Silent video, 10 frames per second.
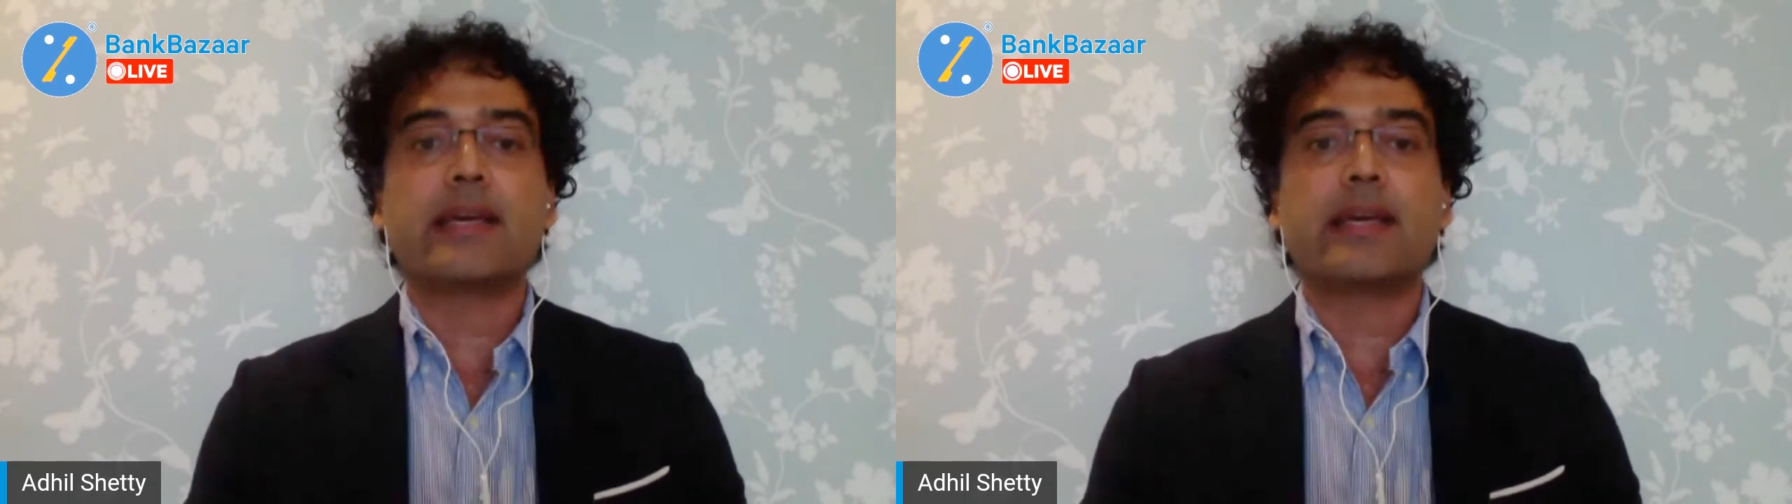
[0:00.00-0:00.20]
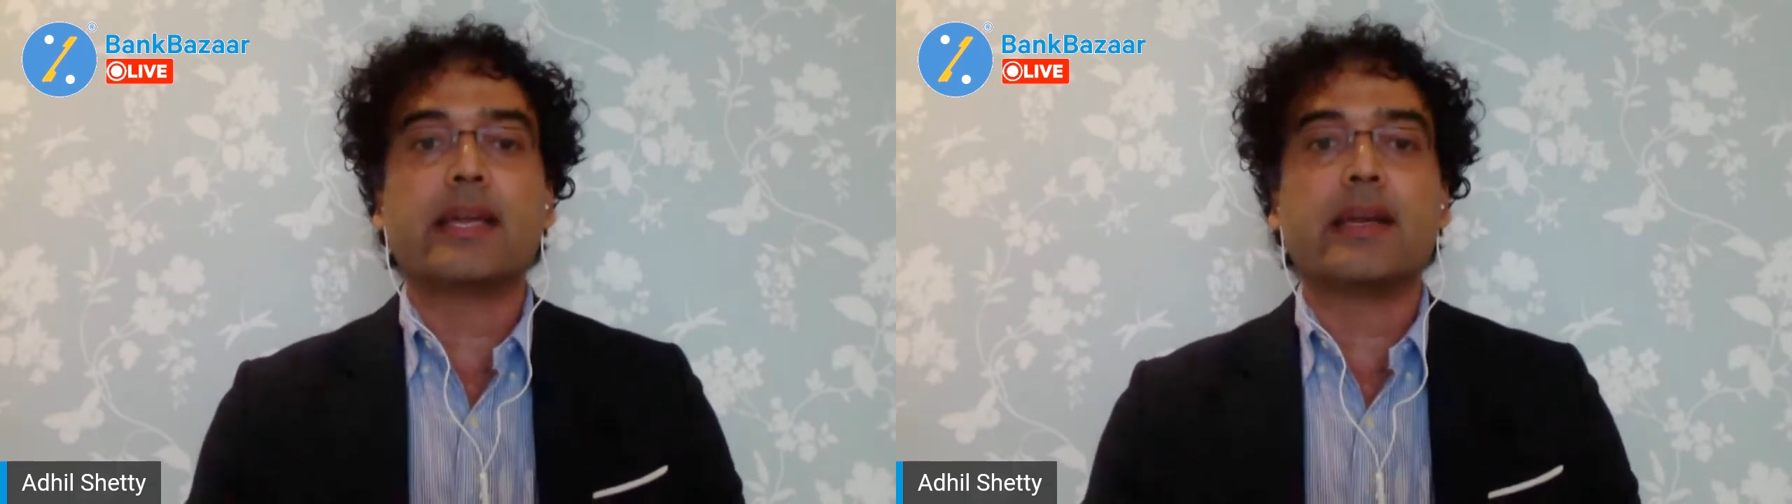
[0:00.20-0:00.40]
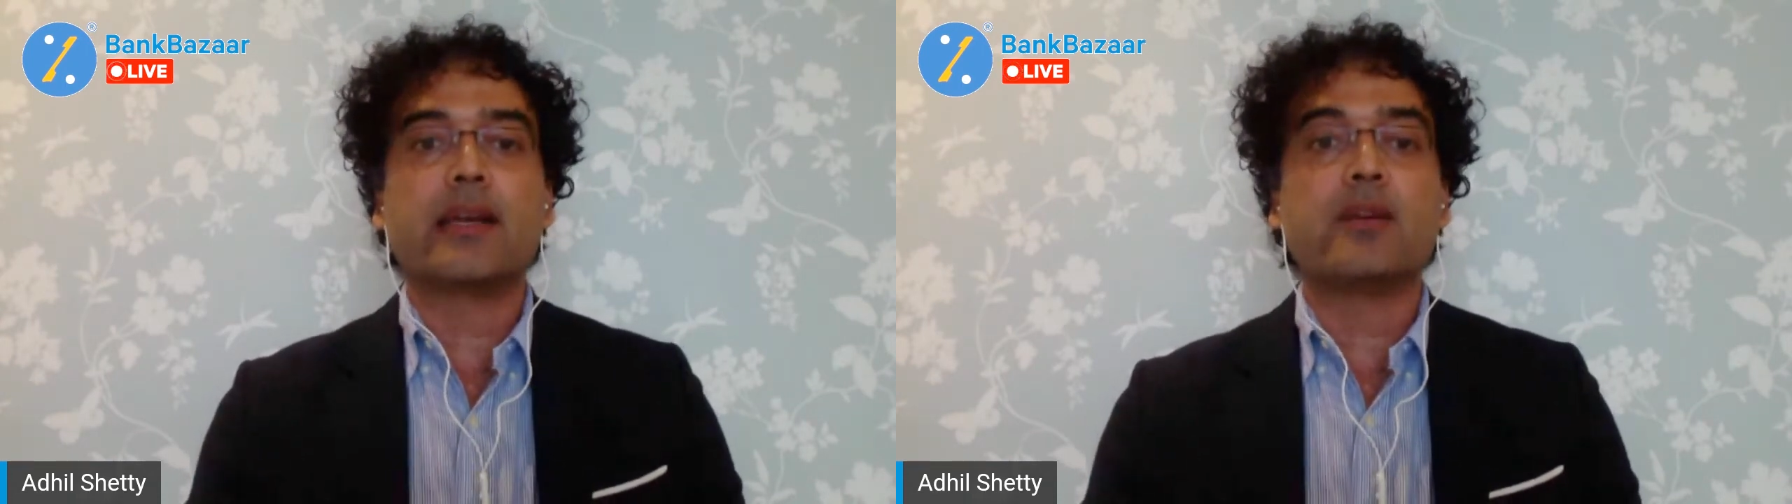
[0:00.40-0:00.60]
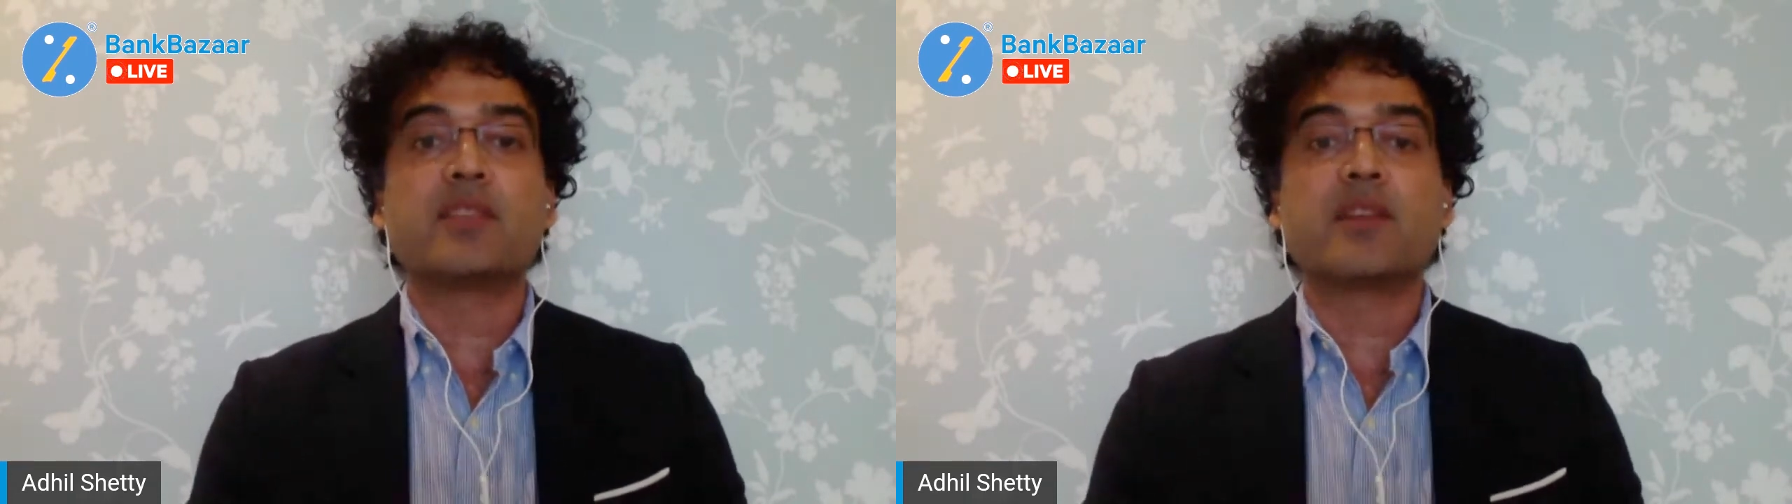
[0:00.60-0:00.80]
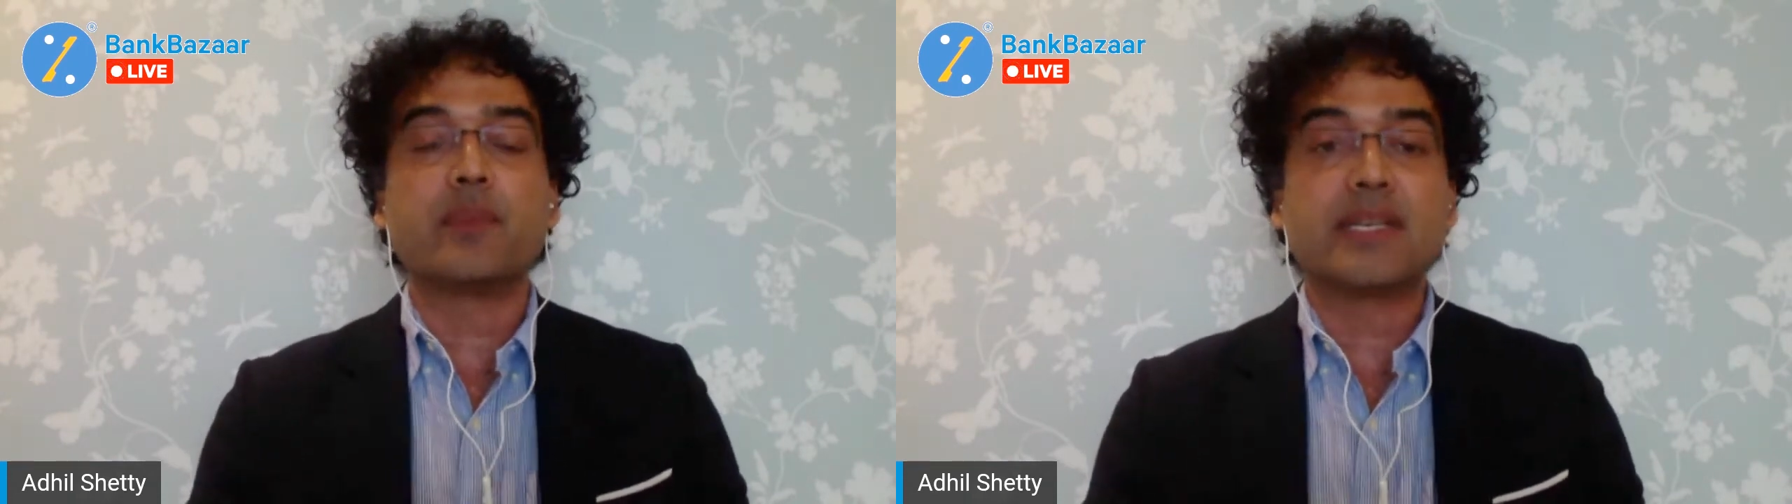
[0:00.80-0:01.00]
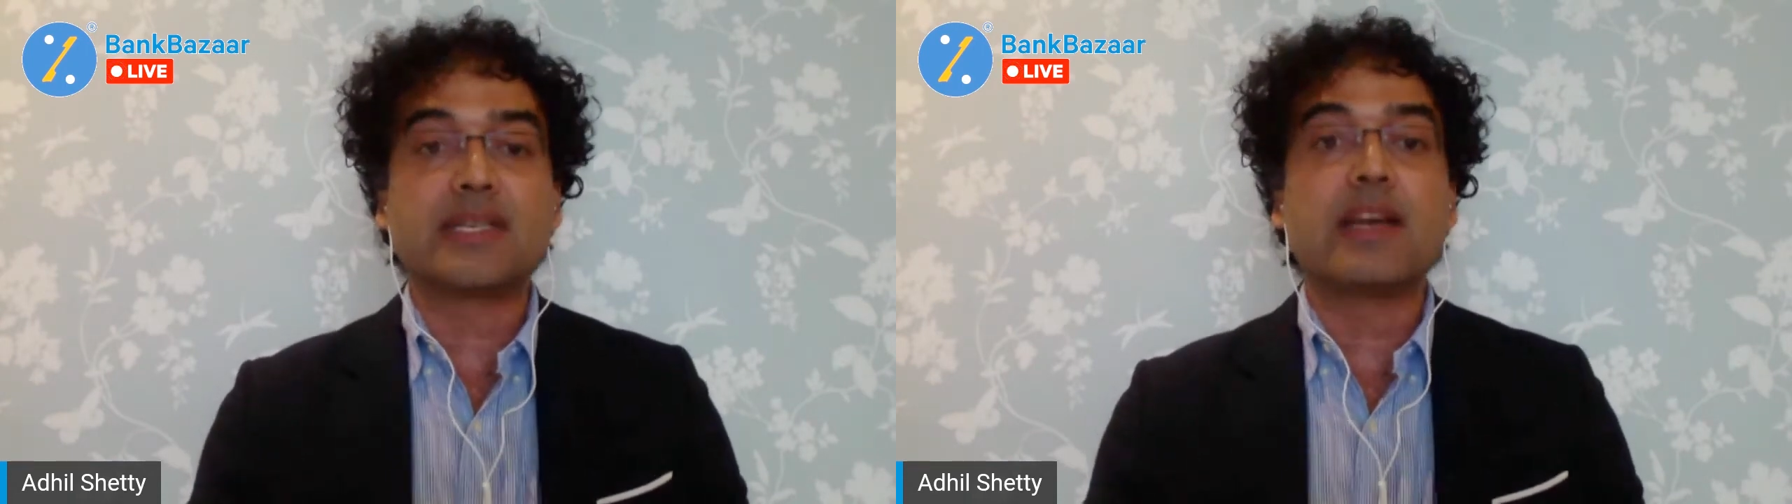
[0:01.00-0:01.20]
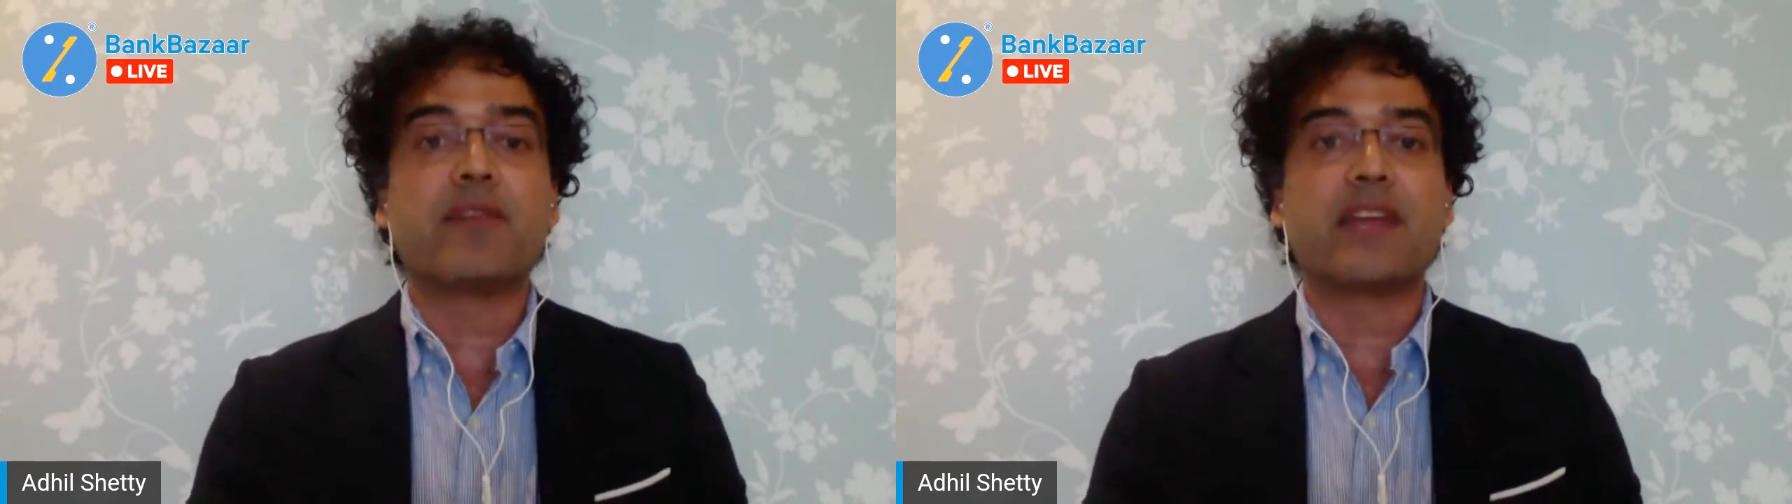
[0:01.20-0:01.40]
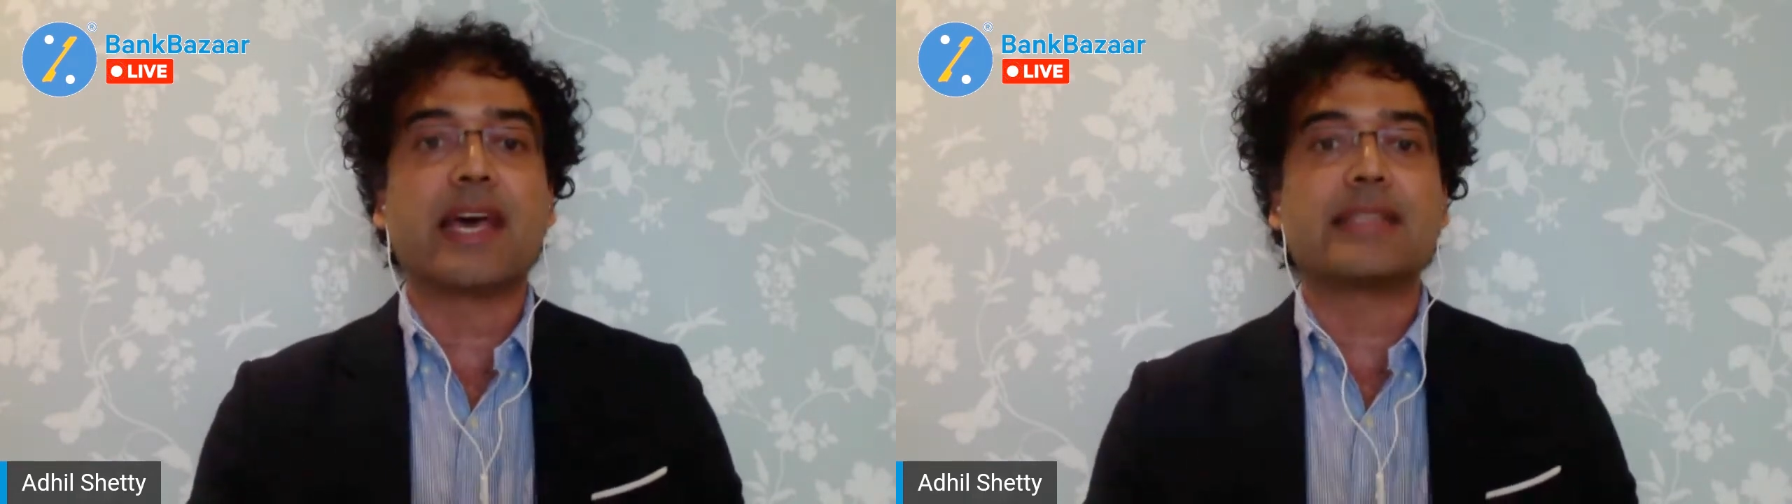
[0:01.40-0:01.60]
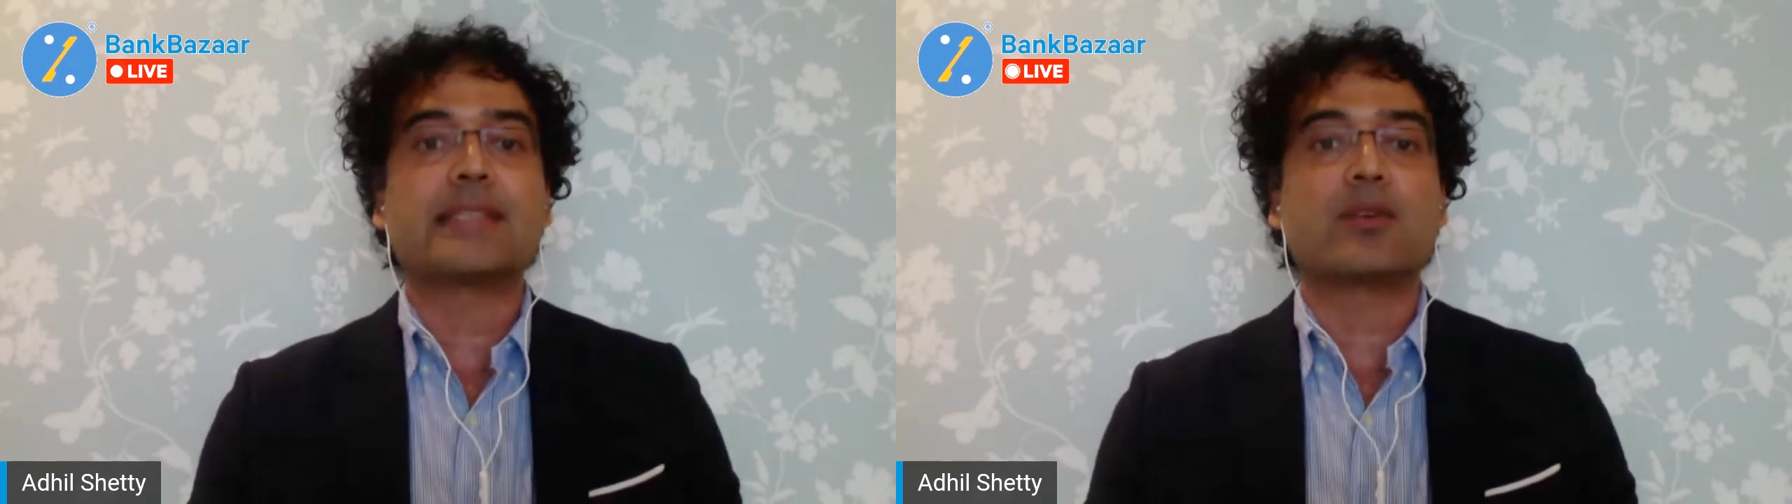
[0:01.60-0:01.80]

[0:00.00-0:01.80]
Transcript: in terms of personal finance